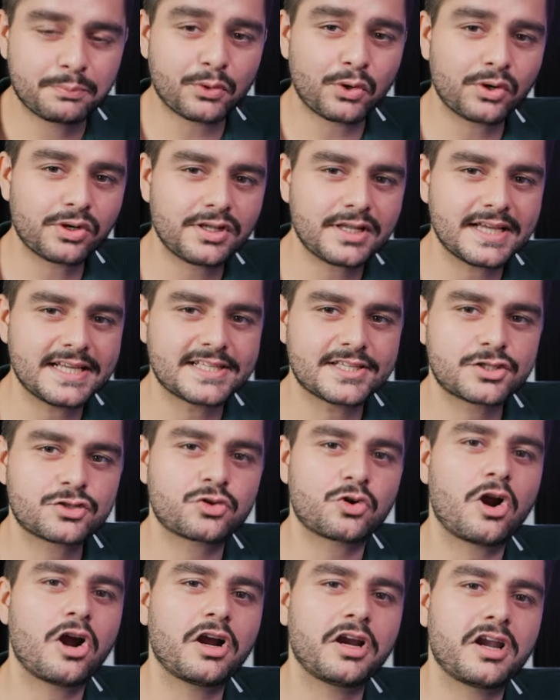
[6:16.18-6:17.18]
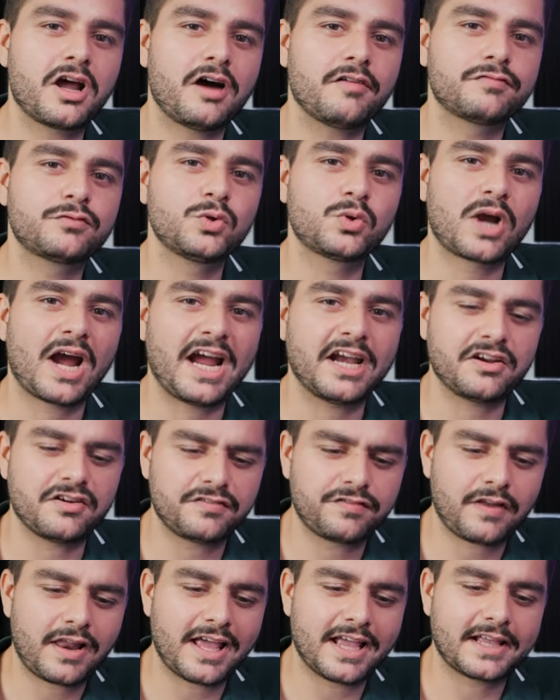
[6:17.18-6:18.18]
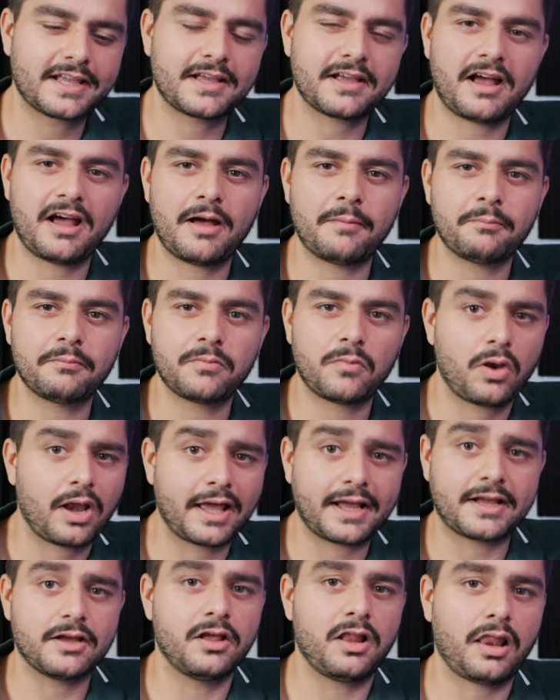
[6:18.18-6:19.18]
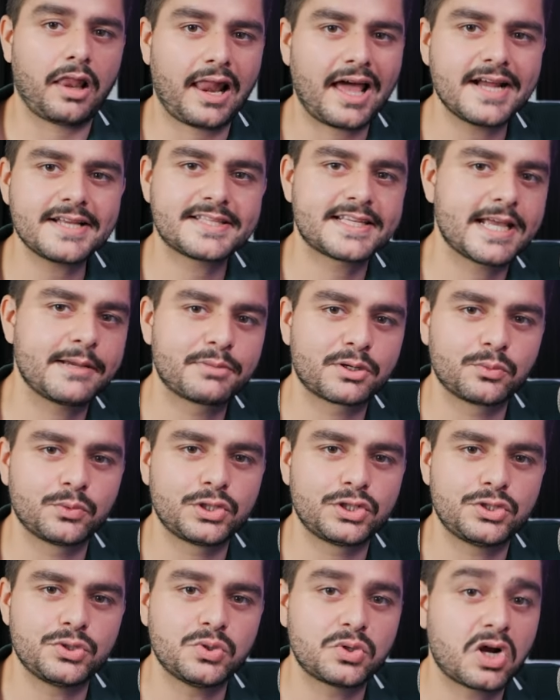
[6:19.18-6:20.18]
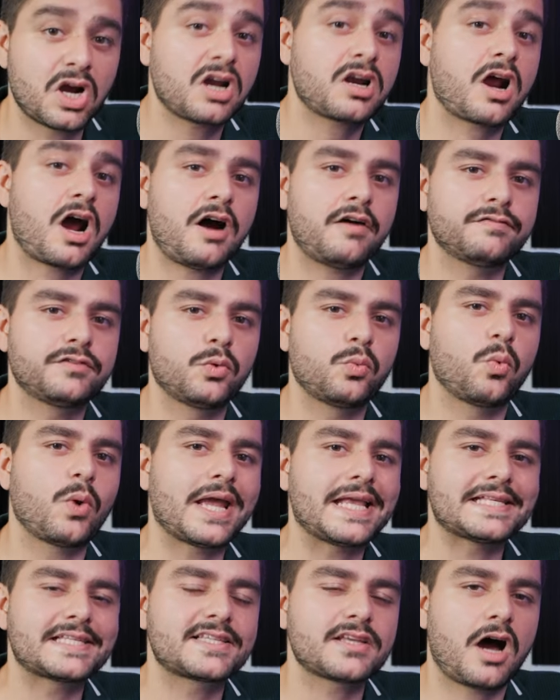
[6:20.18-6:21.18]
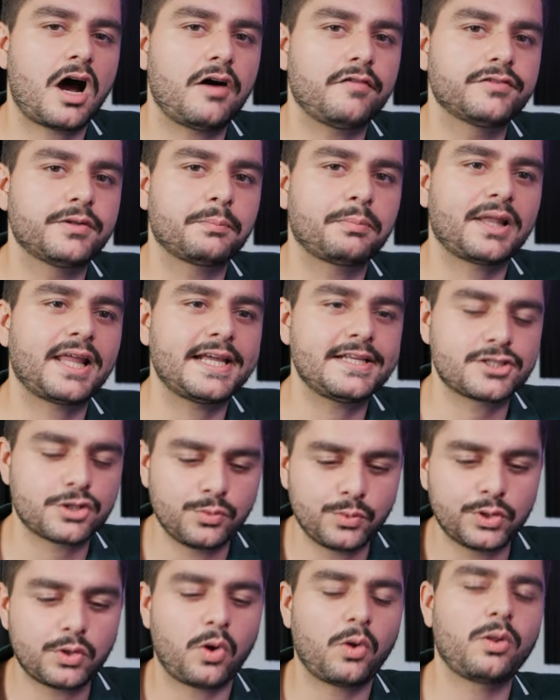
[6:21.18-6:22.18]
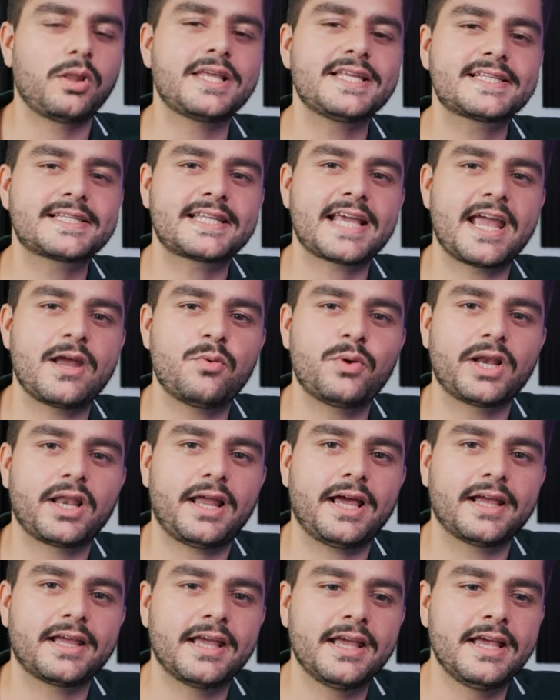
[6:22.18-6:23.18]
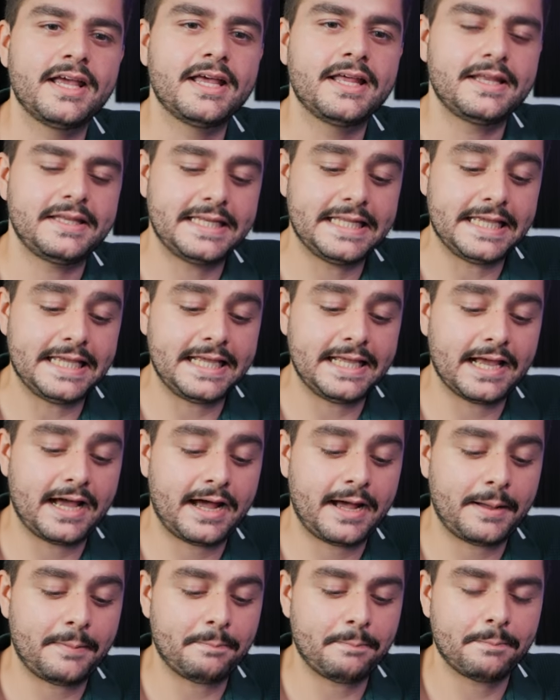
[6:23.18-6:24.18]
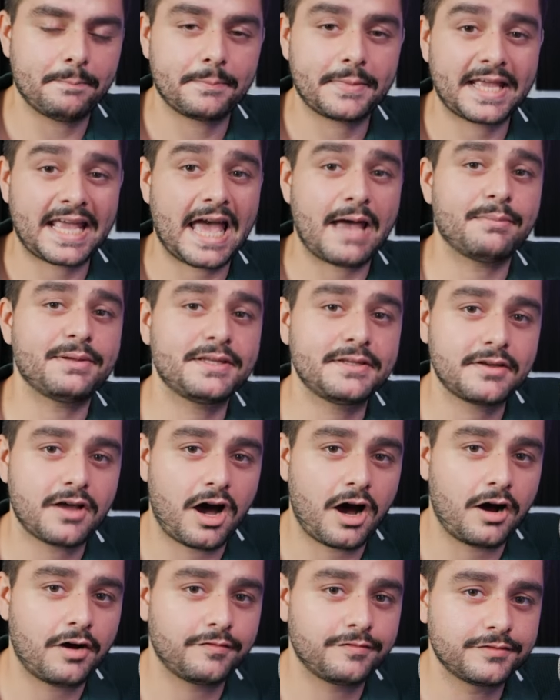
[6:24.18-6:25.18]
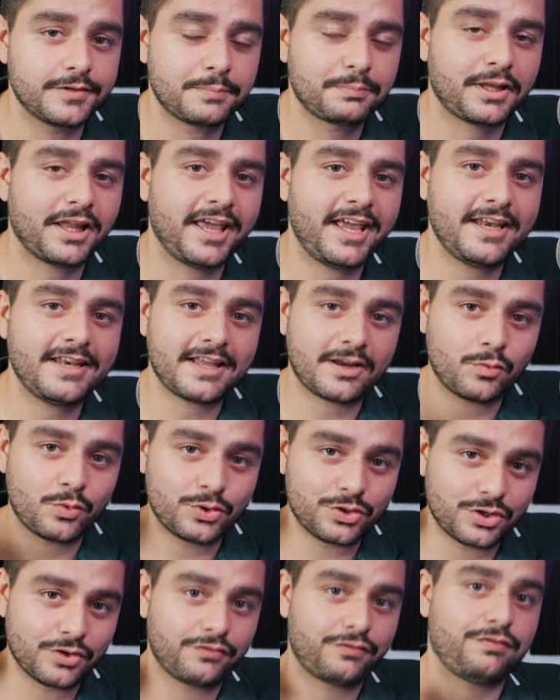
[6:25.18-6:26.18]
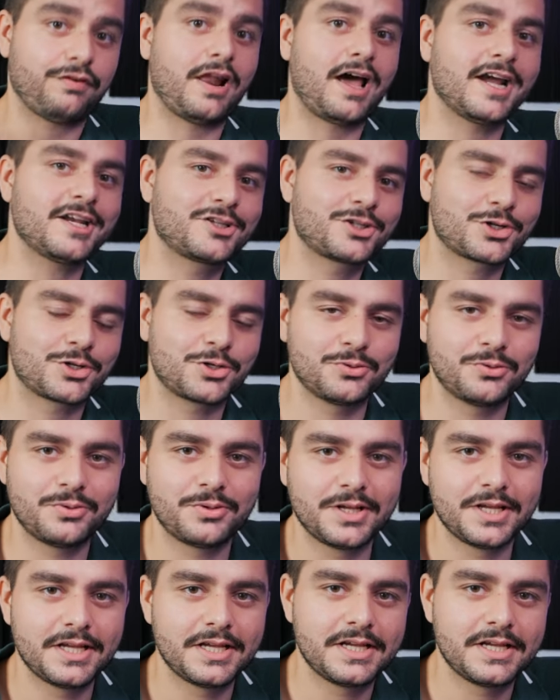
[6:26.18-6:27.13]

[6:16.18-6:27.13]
the portal is strong enough to kind of like, um, like a lightsaber would do, cut off the wings of the plane. So you would only stay with like the um, cabin of the plane that would fly through.